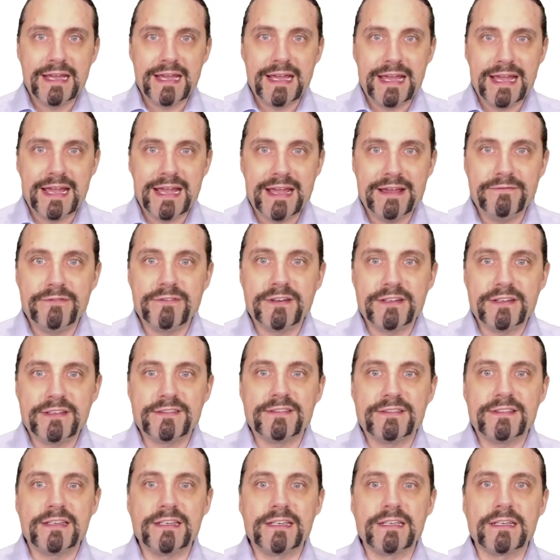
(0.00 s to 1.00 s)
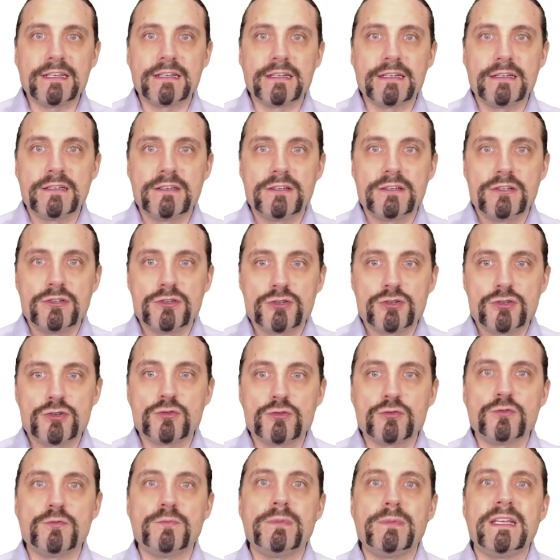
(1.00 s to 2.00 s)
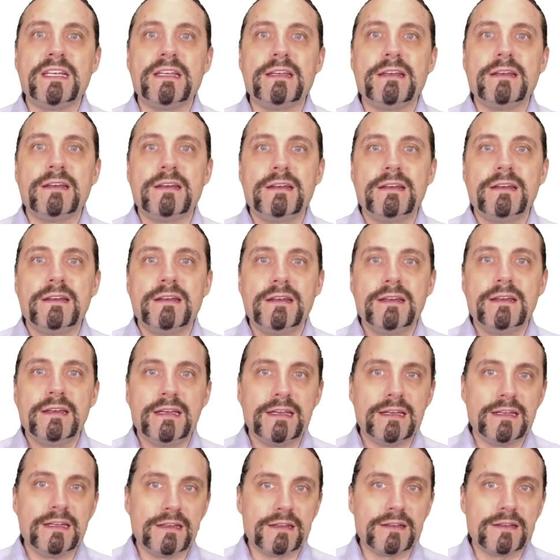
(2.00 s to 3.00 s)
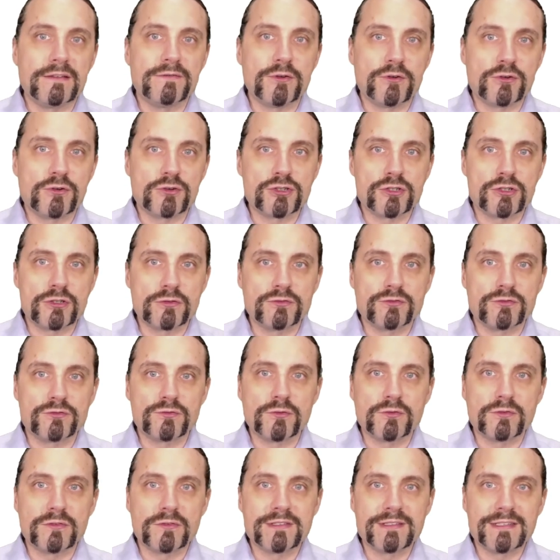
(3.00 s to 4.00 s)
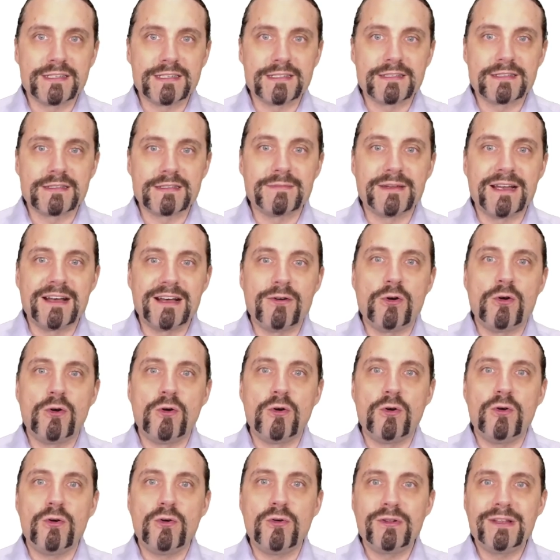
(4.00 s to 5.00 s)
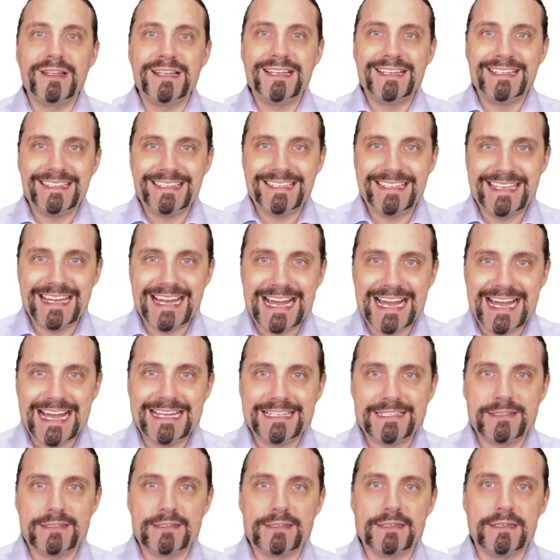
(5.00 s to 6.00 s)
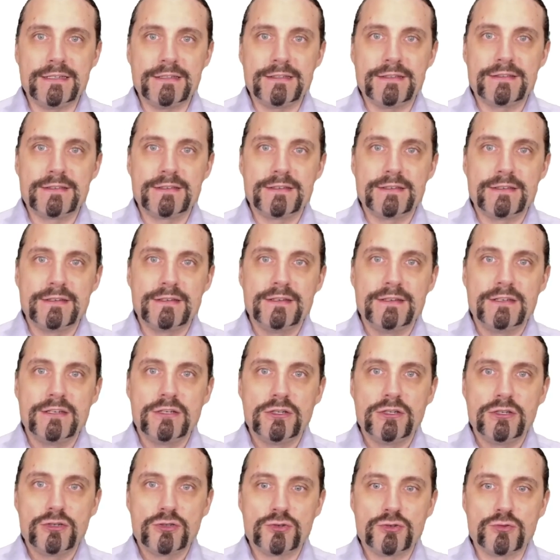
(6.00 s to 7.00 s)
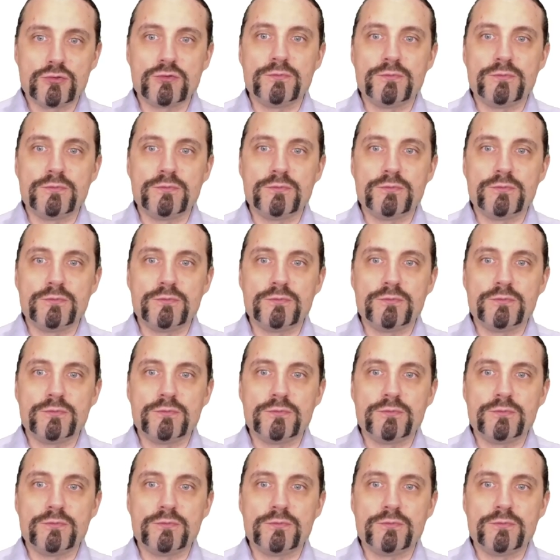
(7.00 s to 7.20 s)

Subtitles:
everything should be in the version control system. All the assets should